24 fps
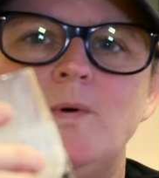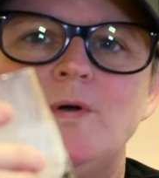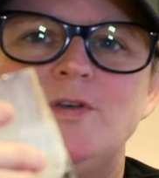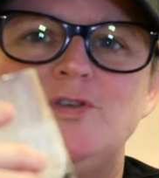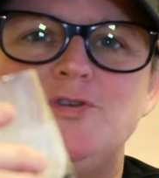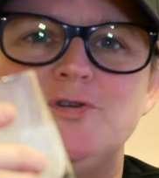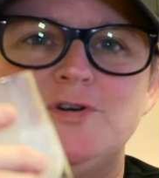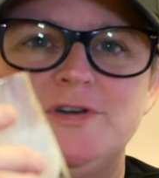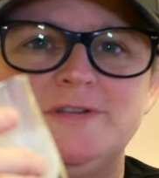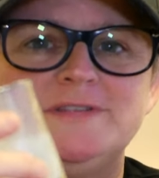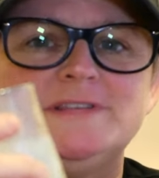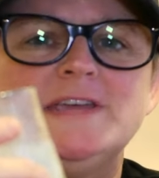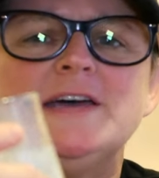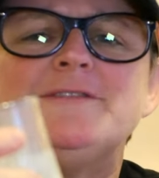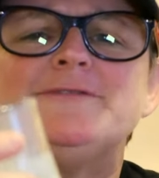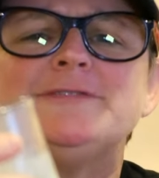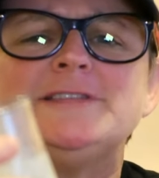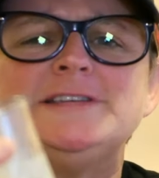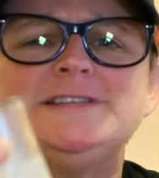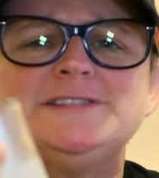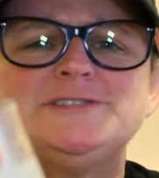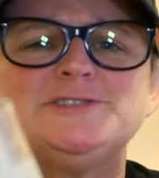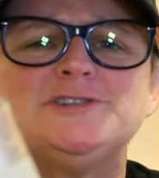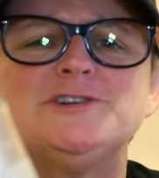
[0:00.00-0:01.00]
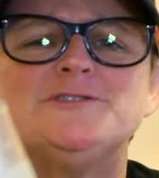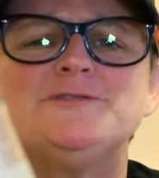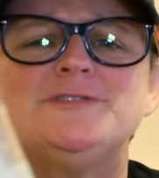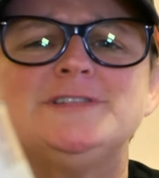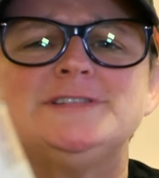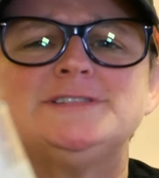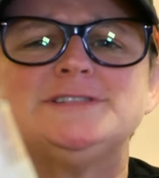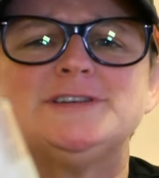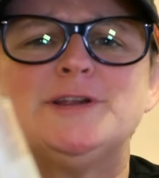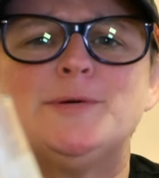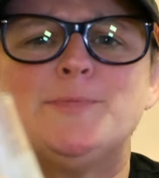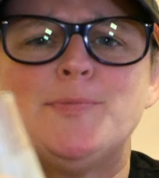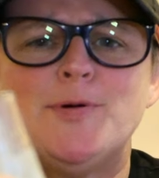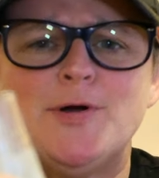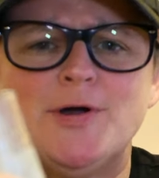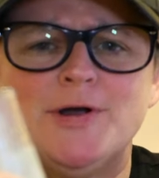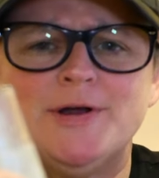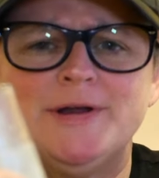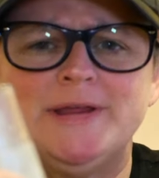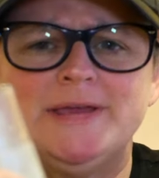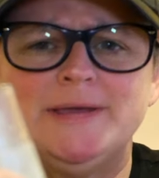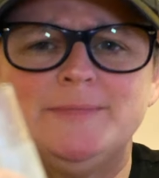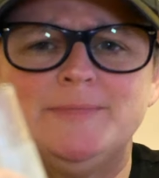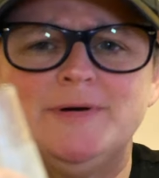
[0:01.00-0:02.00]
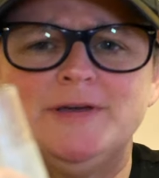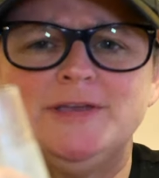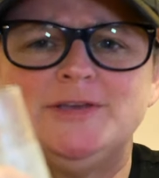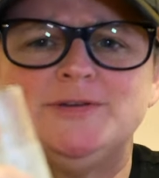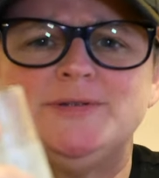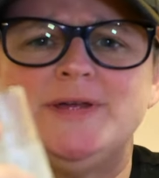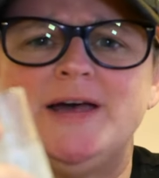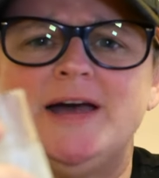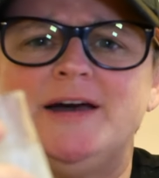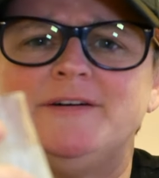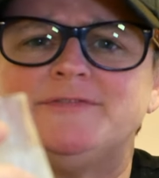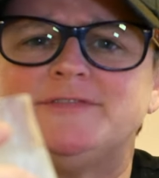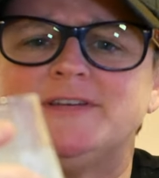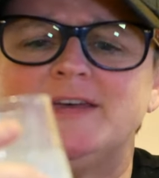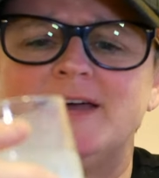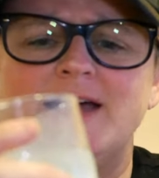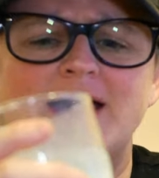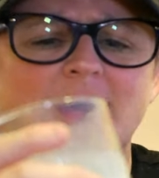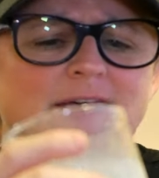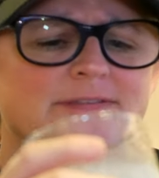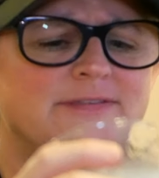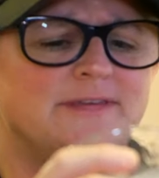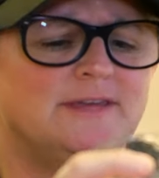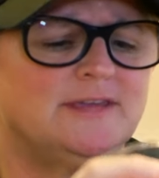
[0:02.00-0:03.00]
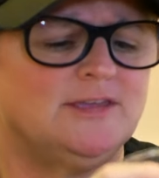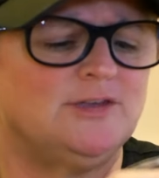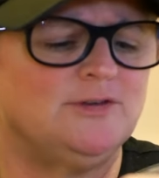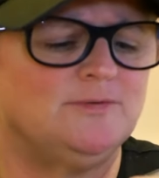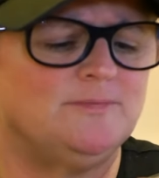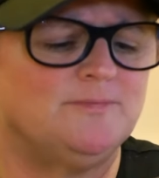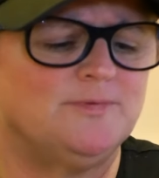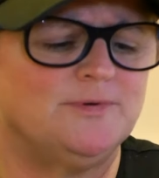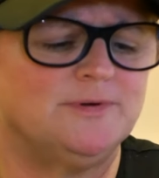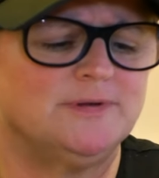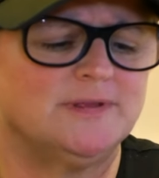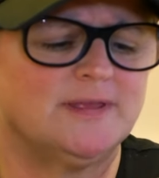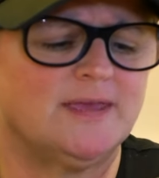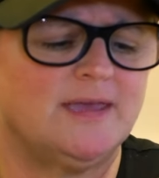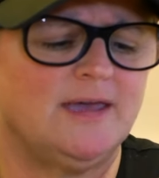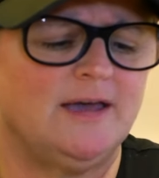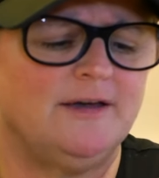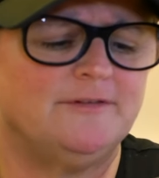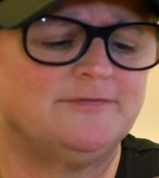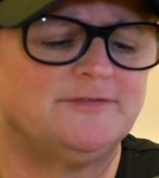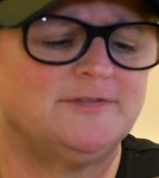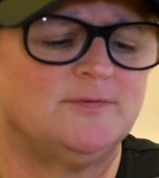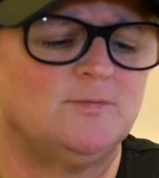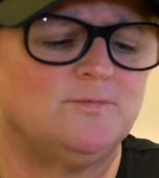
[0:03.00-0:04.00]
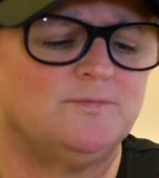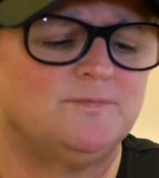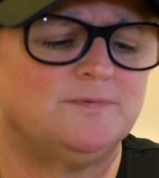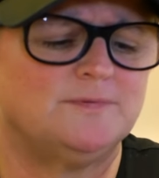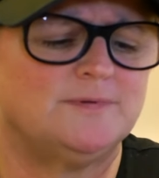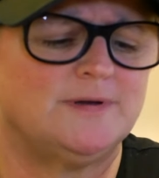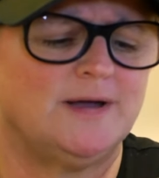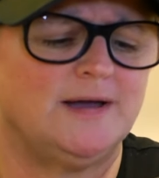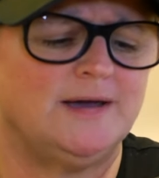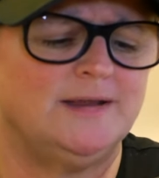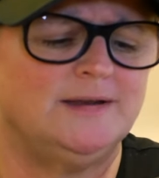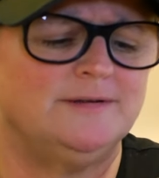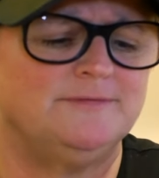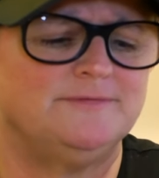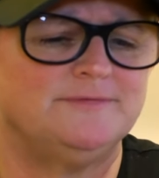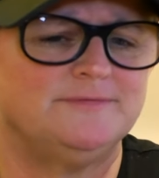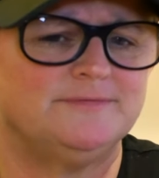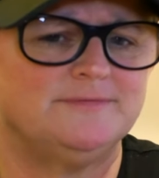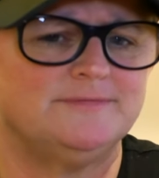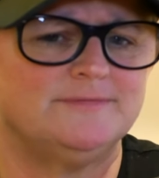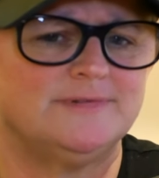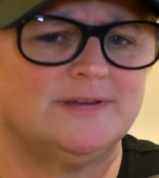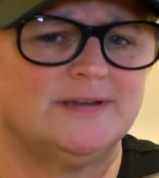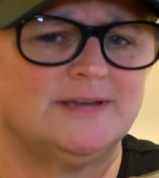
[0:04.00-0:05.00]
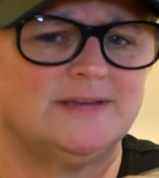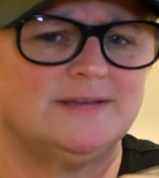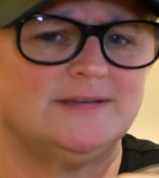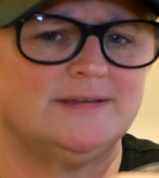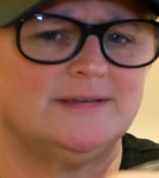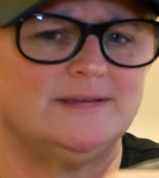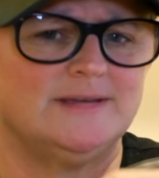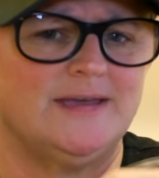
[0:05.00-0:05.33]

You could definitely serve this at a party, but you'd have to, I think you'd really have to kind of like